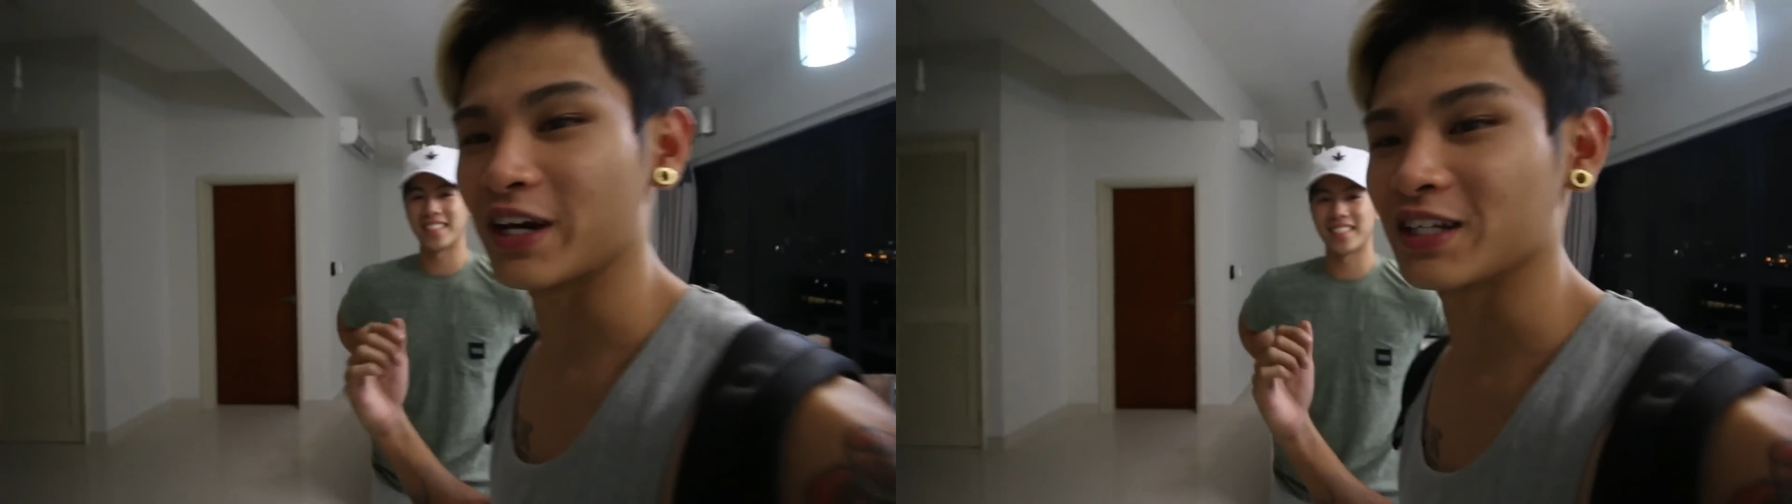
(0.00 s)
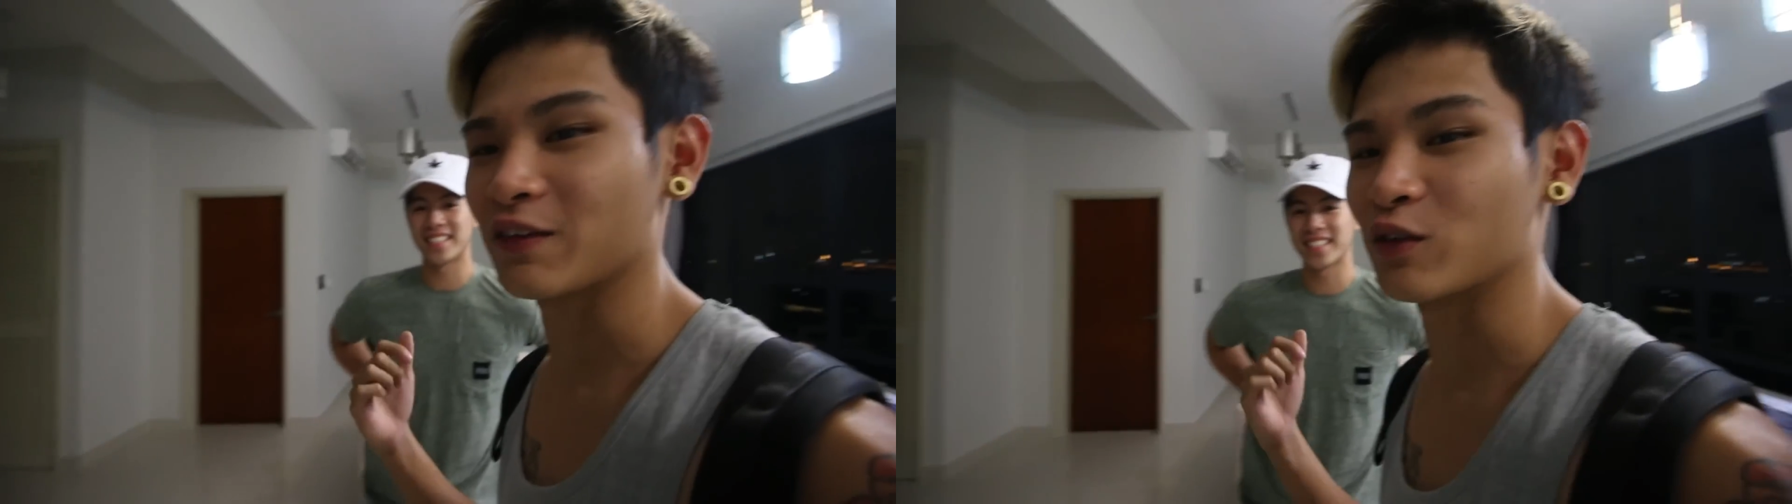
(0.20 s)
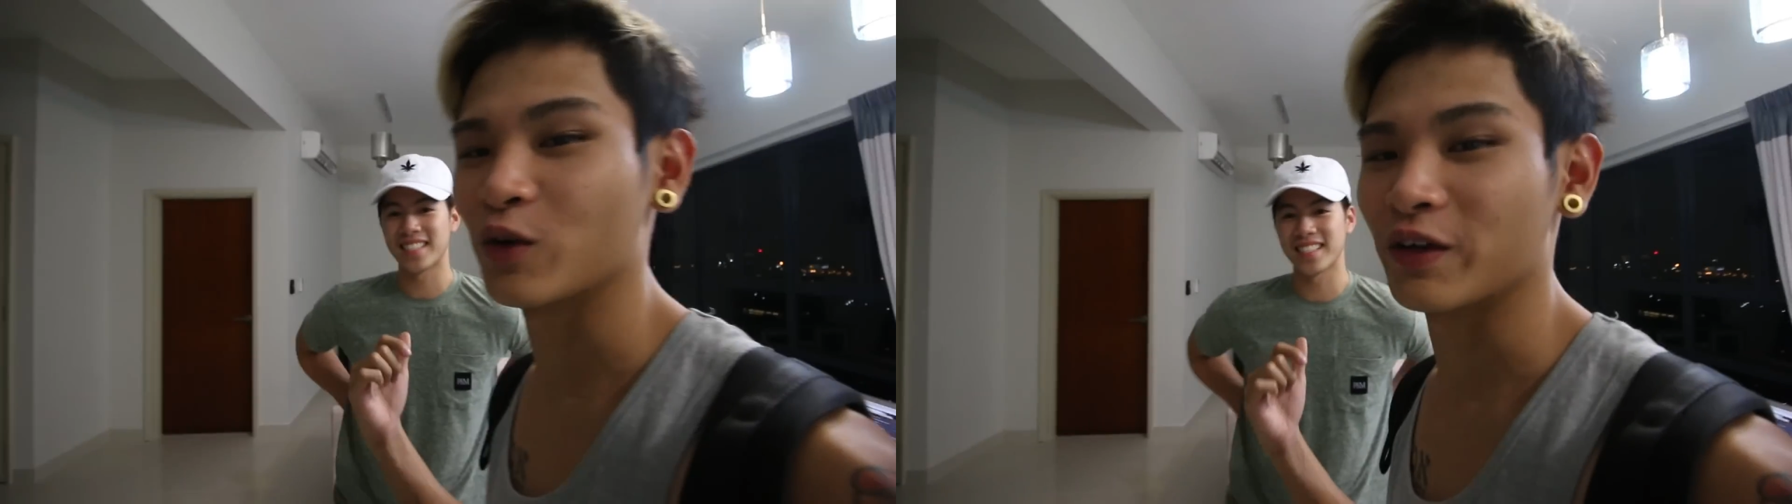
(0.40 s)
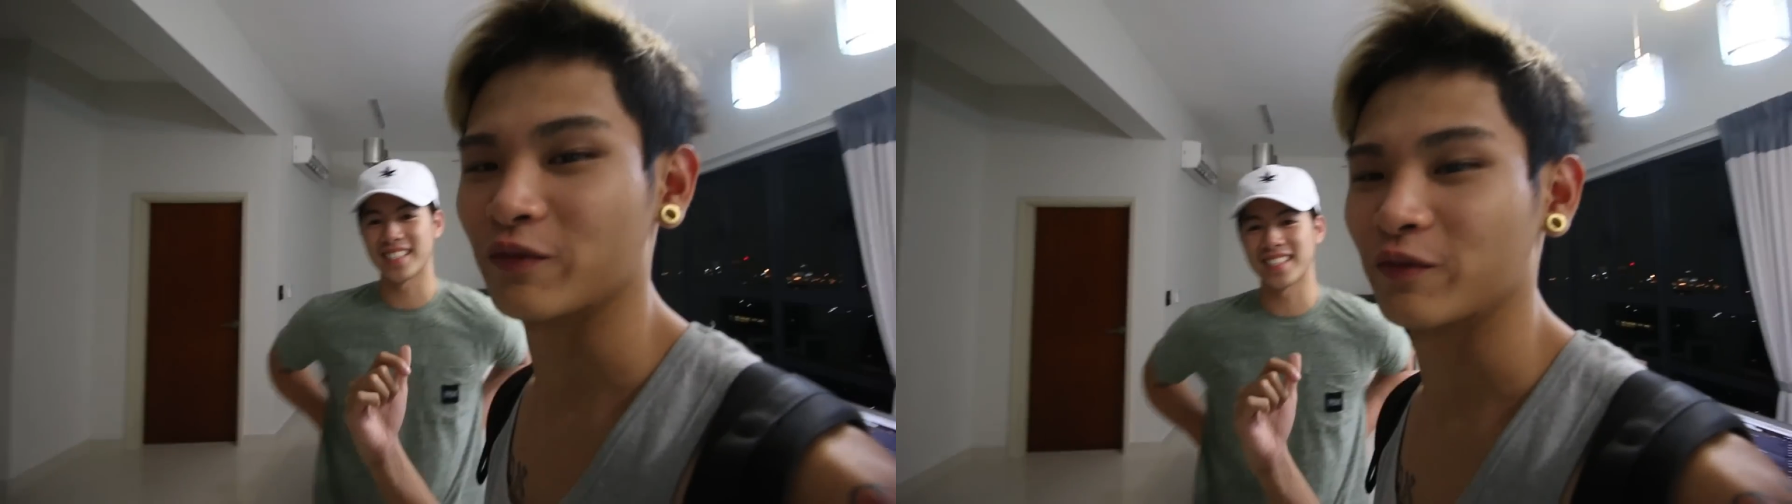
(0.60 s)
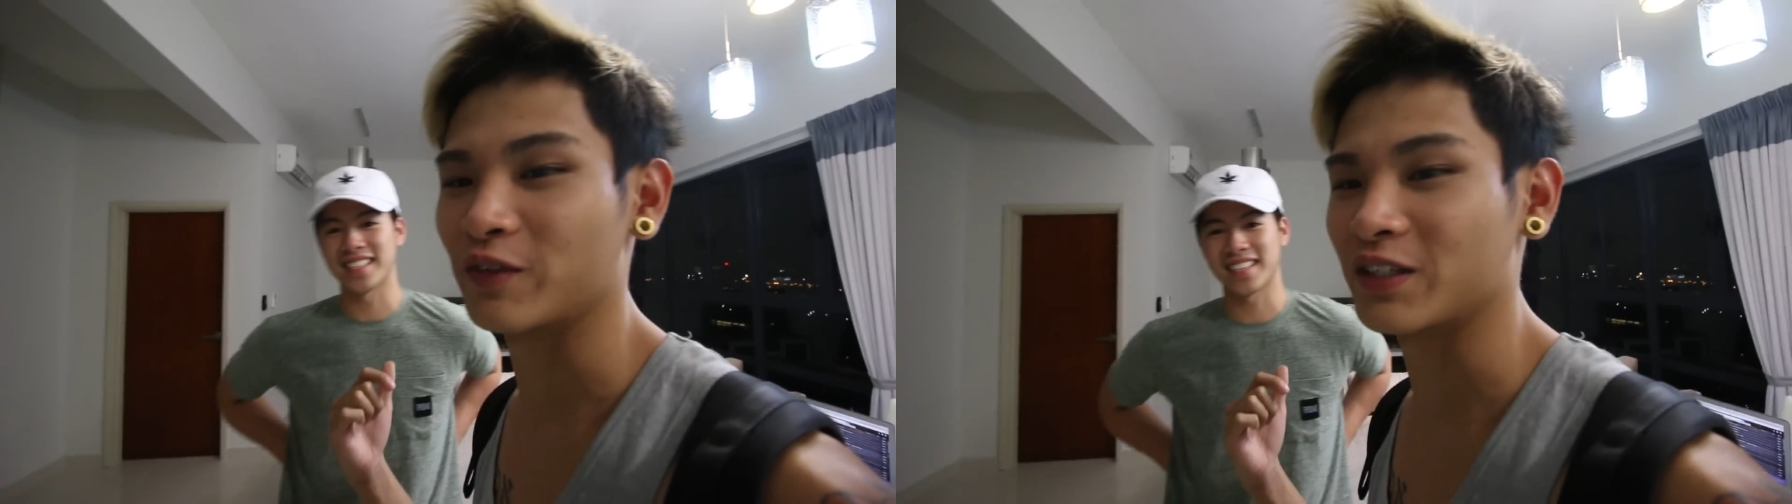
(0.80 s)
guys have to go
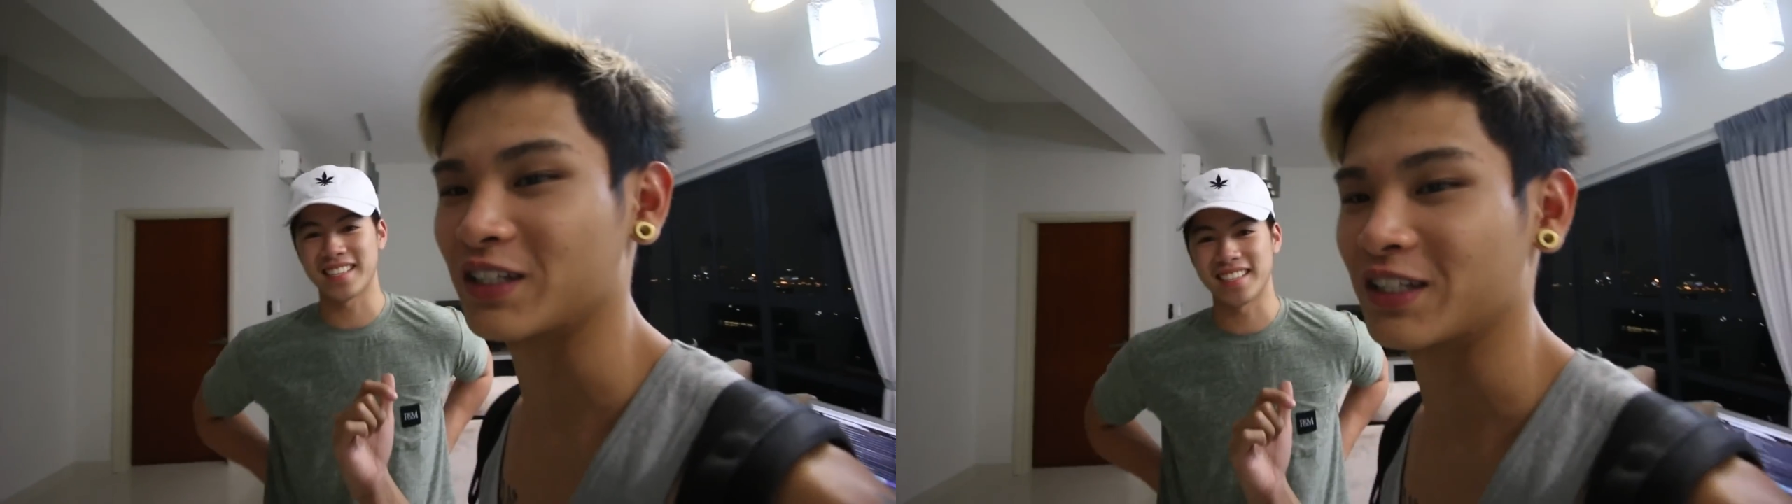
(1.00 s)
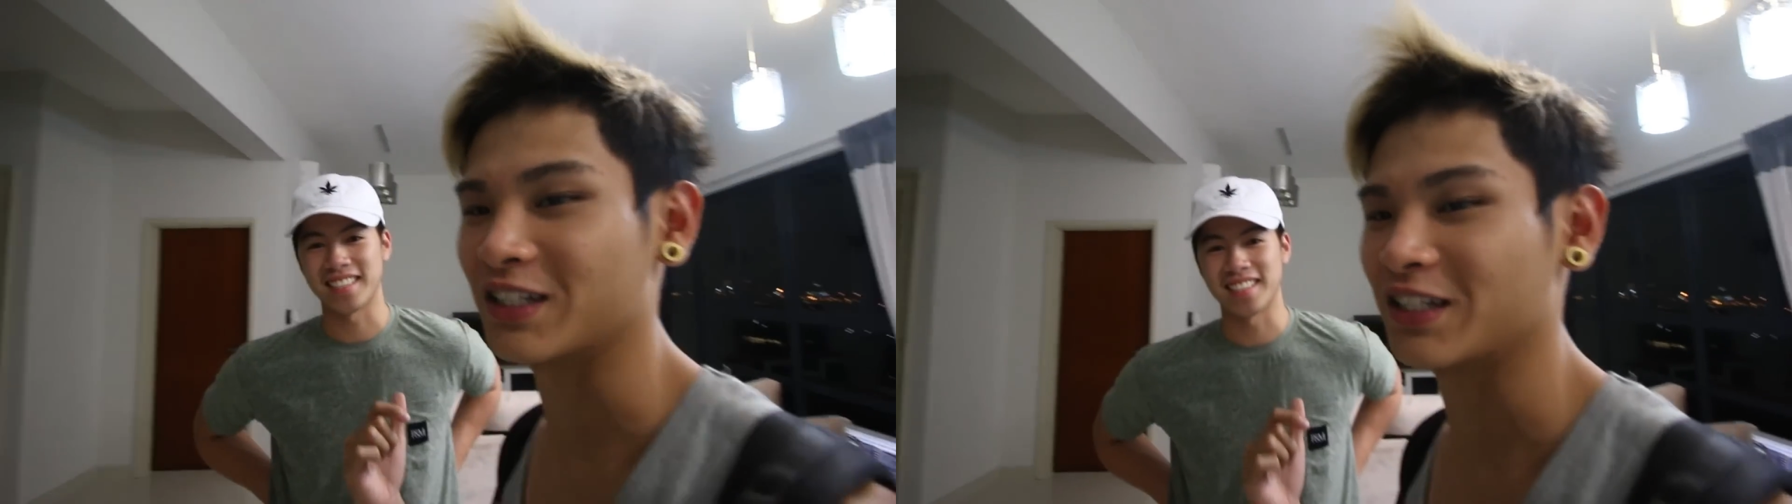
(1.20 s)
and visit his